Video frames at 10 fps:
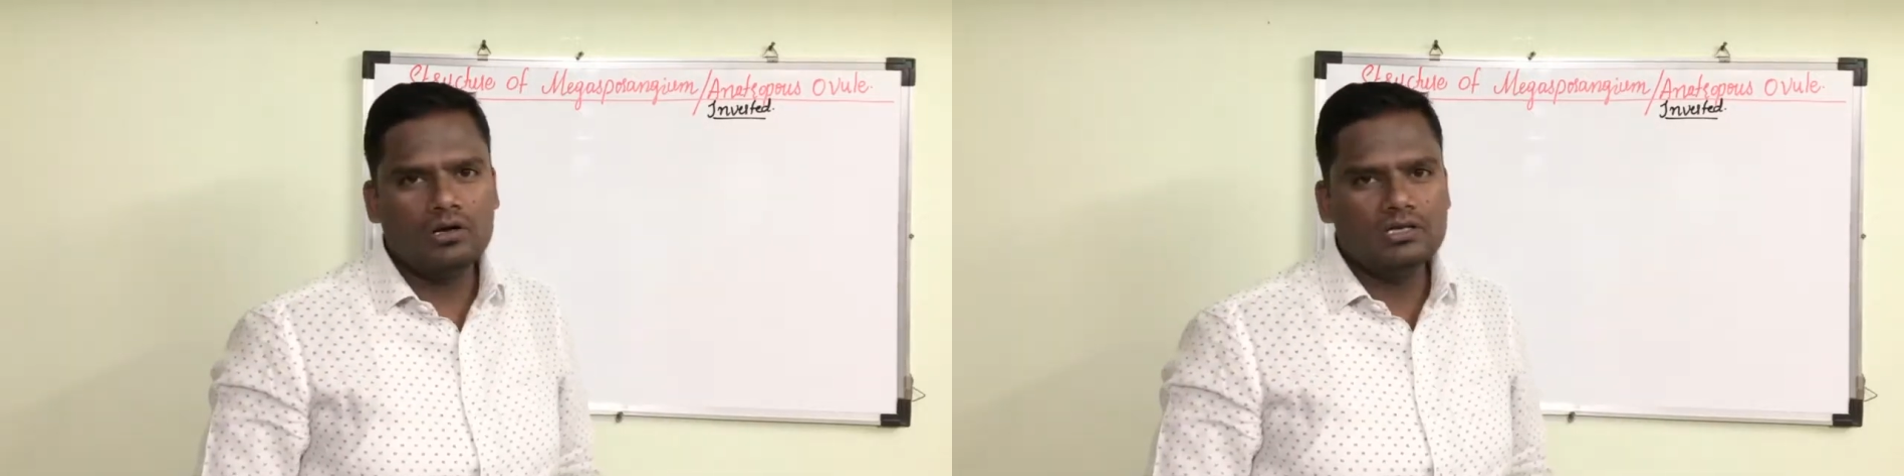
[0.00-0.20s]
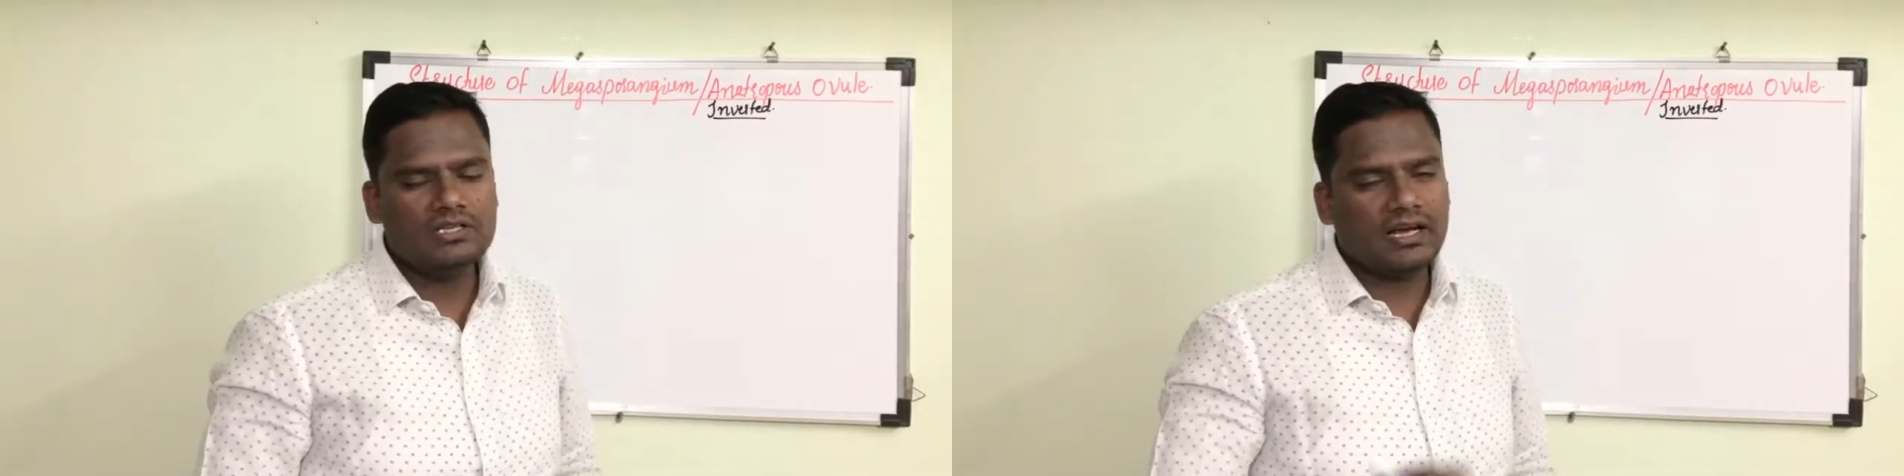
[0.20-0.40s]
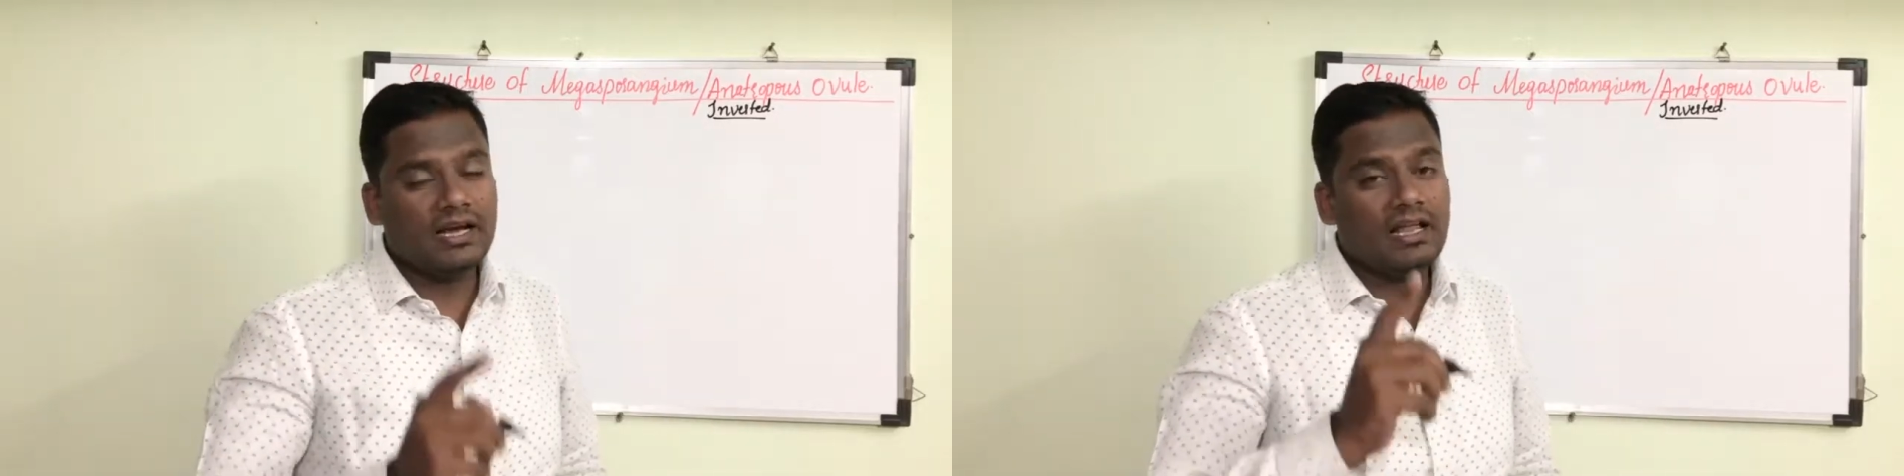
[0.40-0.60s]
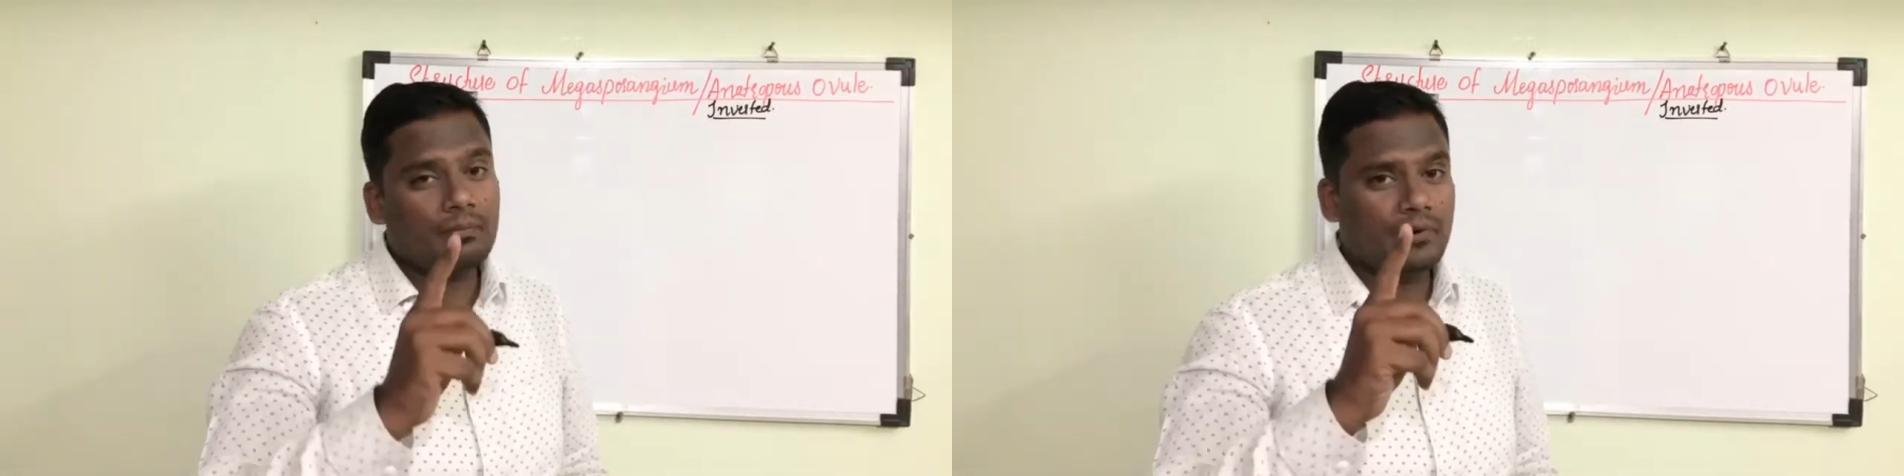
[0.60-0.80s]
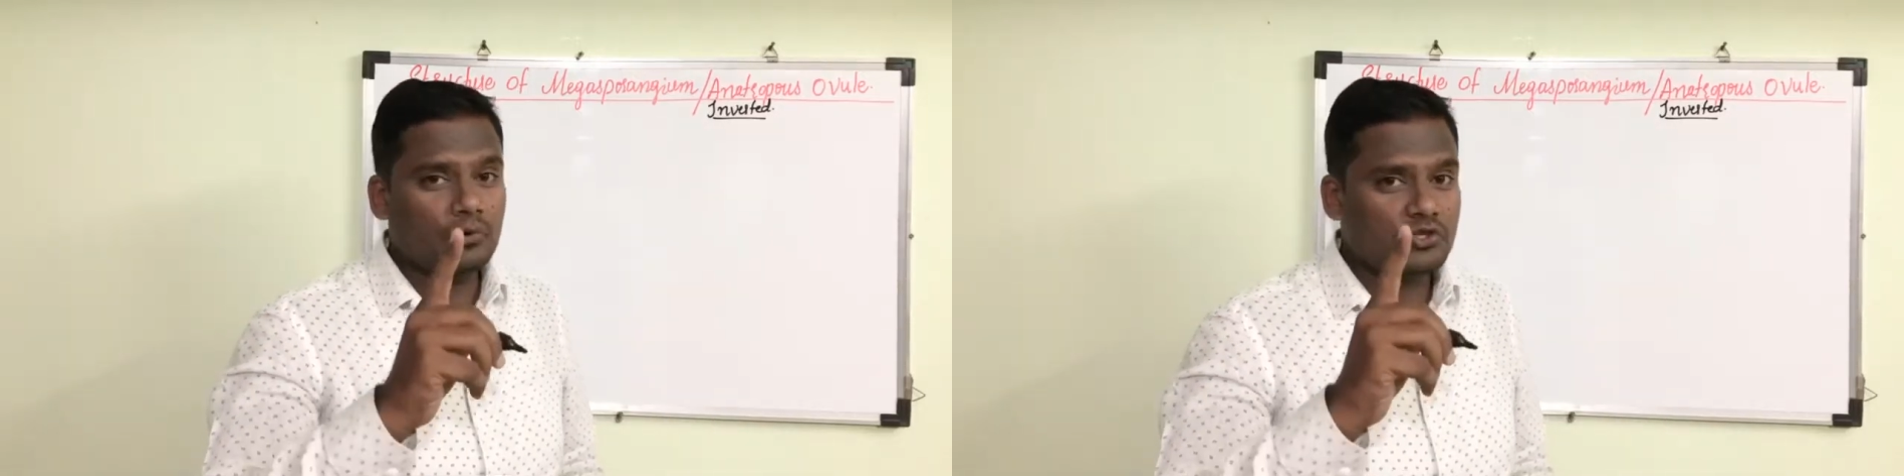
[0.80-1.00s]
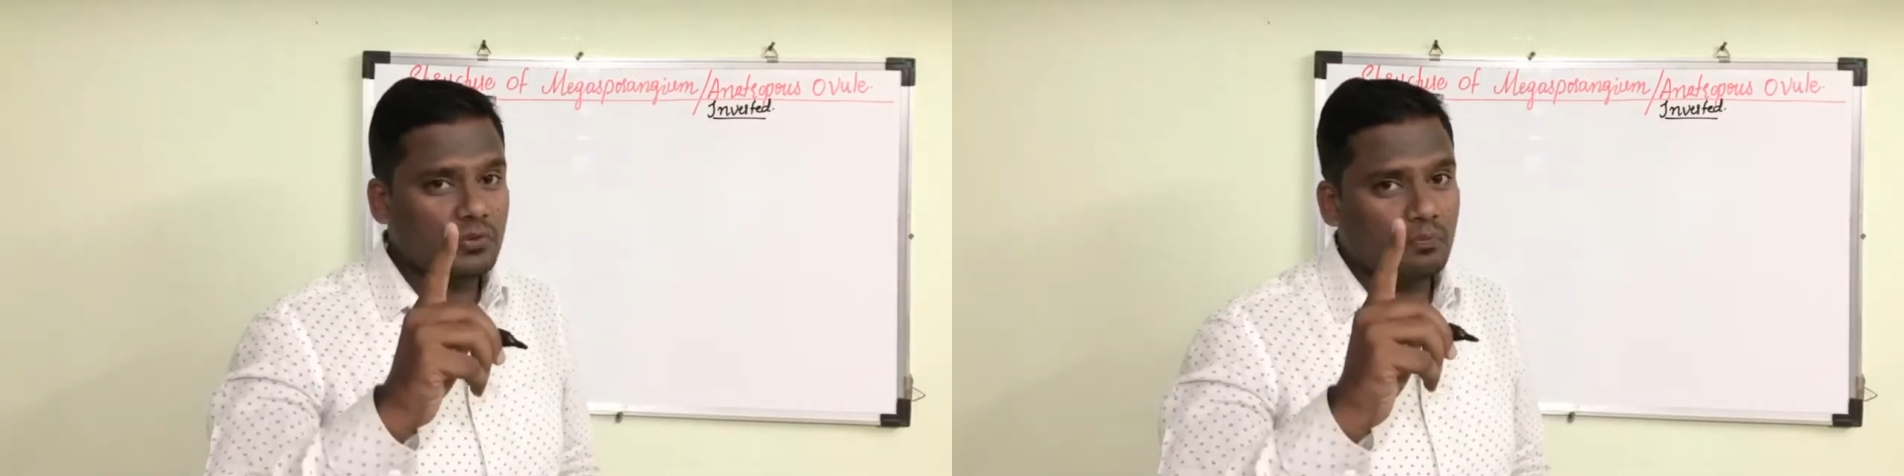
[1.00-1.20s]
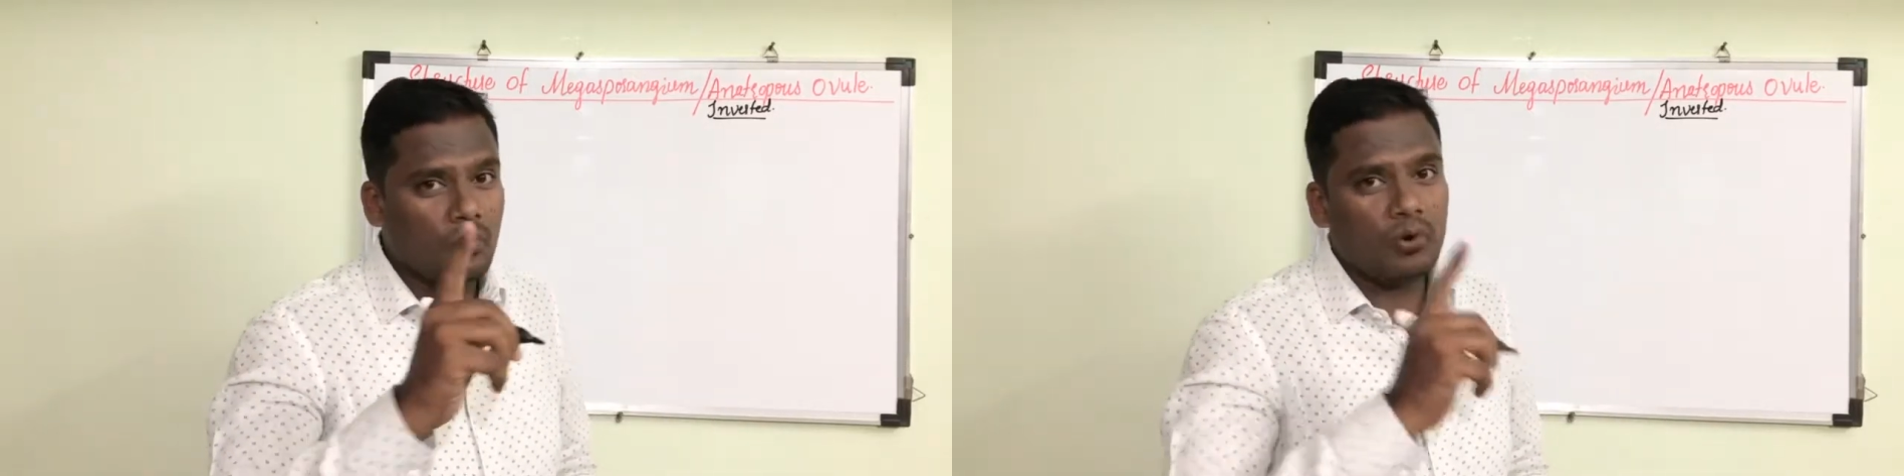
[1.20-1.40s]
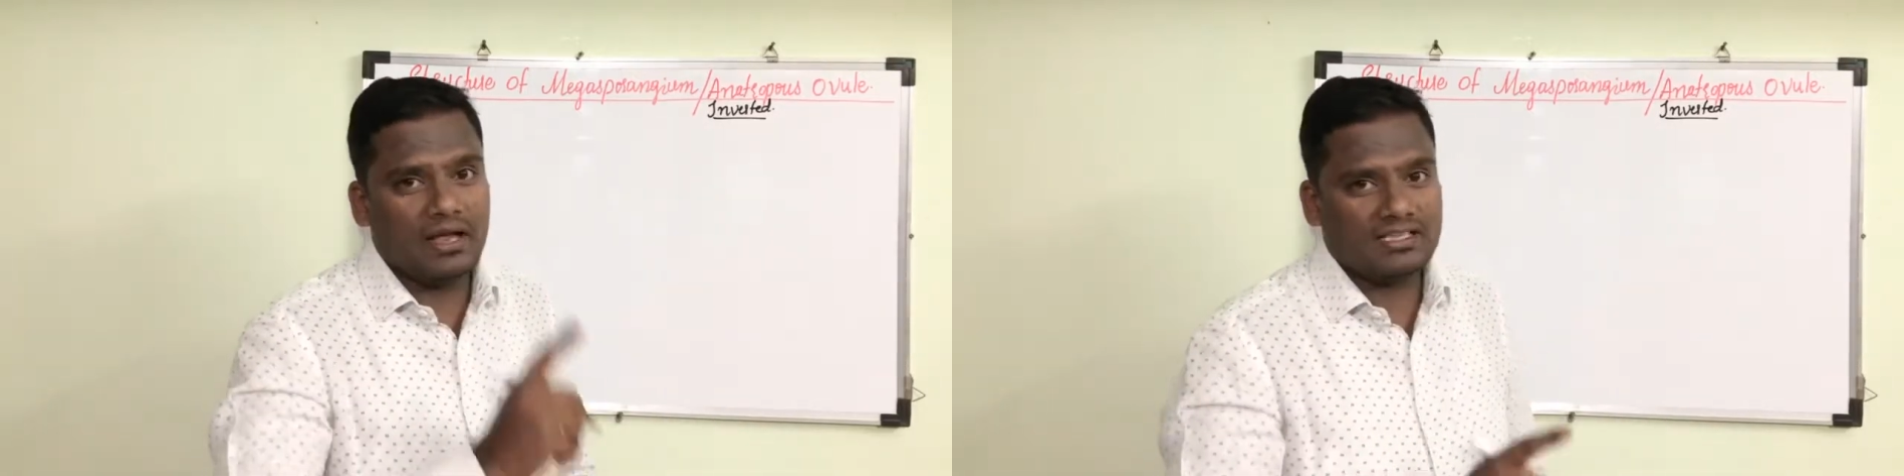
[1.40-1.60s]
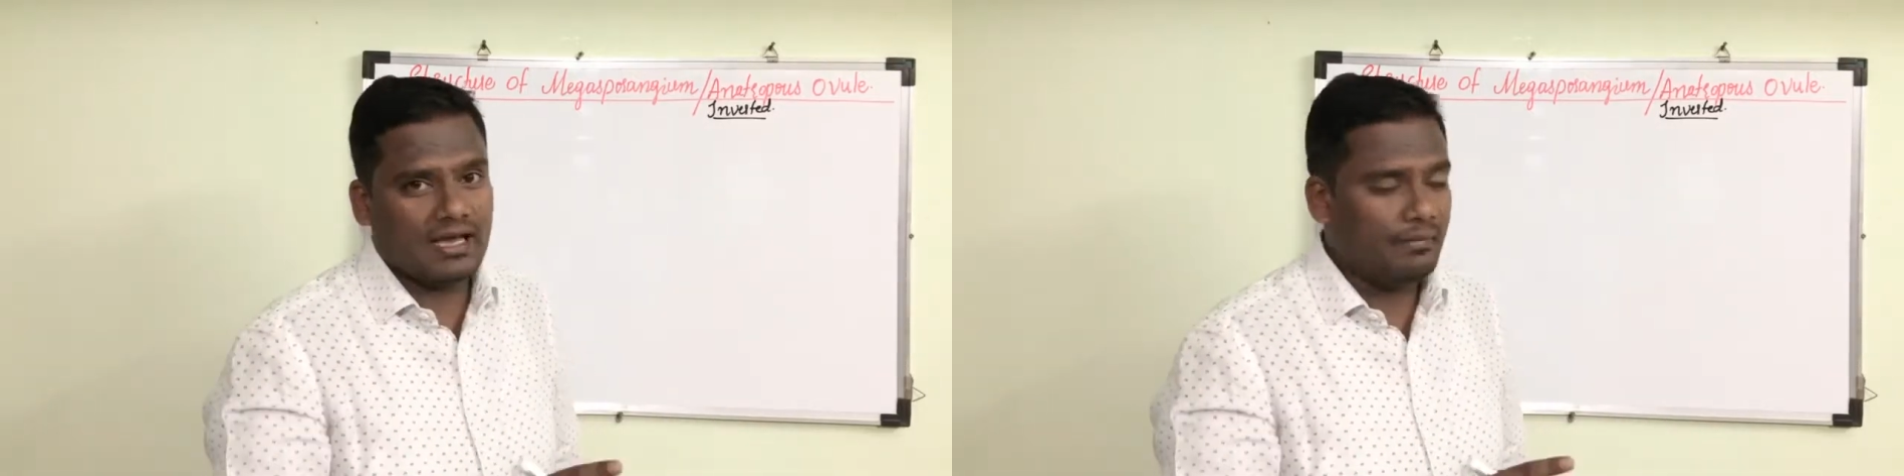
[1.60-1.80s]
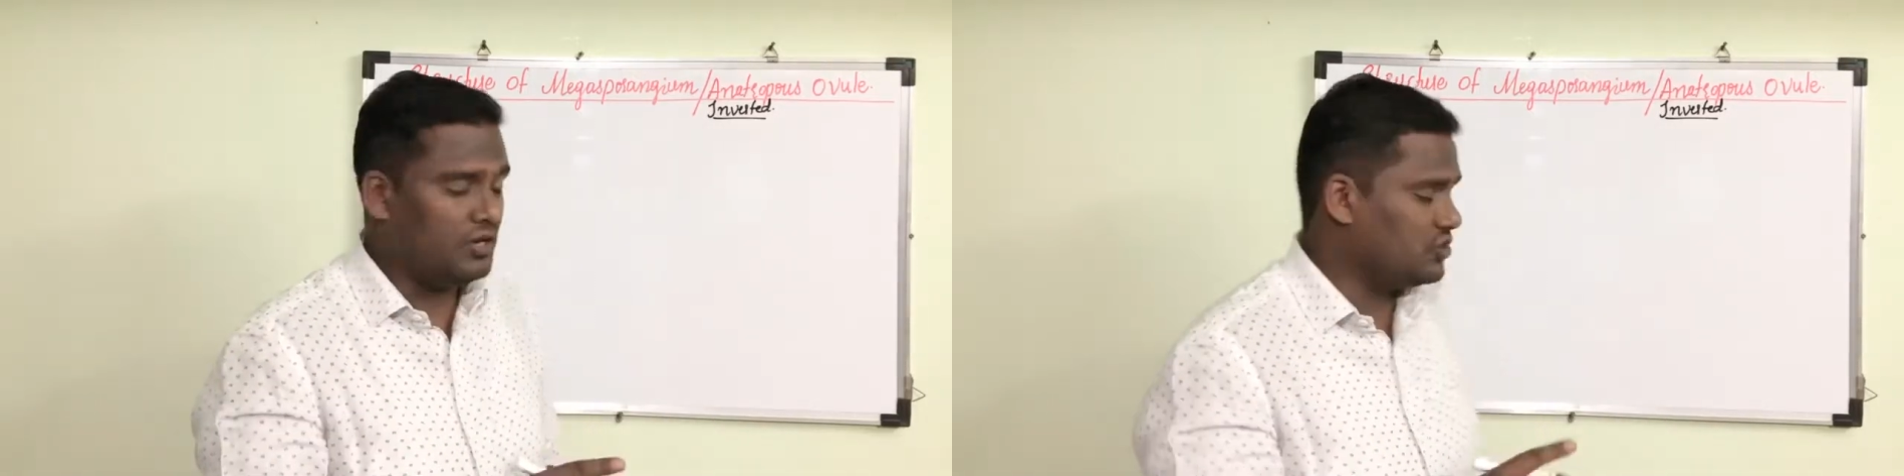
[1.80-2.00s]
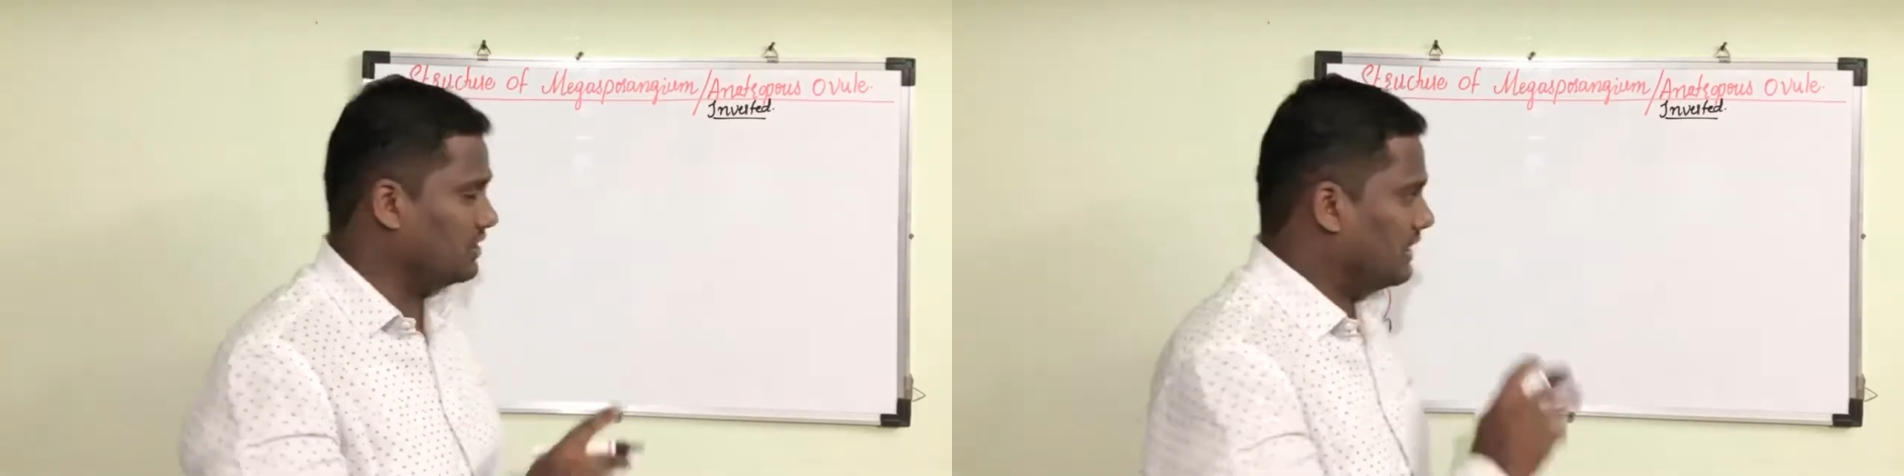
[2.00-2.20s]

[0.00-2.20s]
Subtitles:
secondary PUC board examination.